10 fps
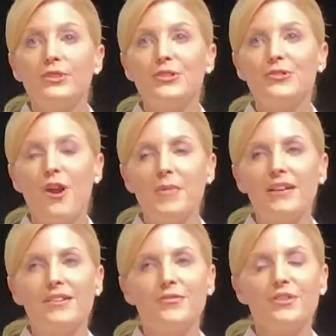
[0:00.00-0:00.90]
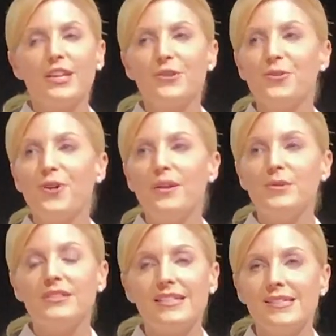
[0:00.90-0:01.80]
Tremec for the
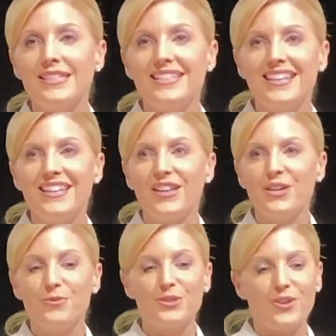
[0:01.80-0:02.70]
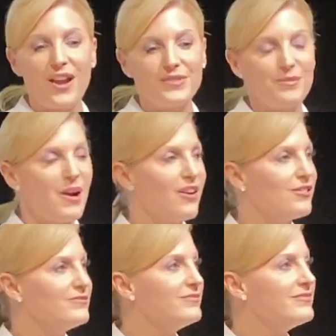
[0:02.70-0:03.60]
incredible DCT that you will drive
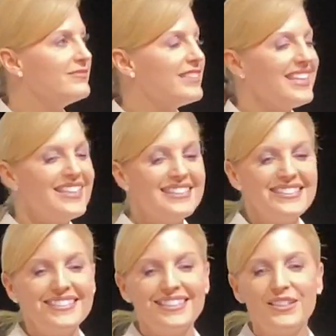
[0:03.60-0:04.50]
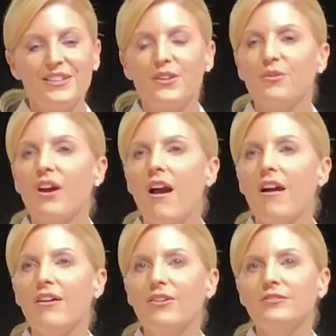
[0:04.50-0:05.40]
tomorrow, Eaton,
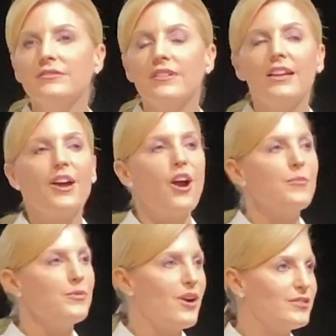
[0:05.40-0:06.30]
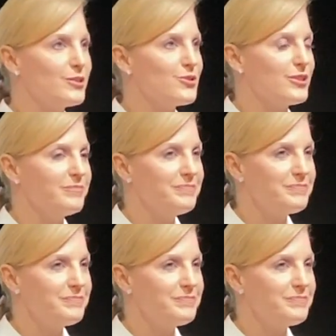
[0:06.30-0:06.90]
Recaro, and Carbon Revolution.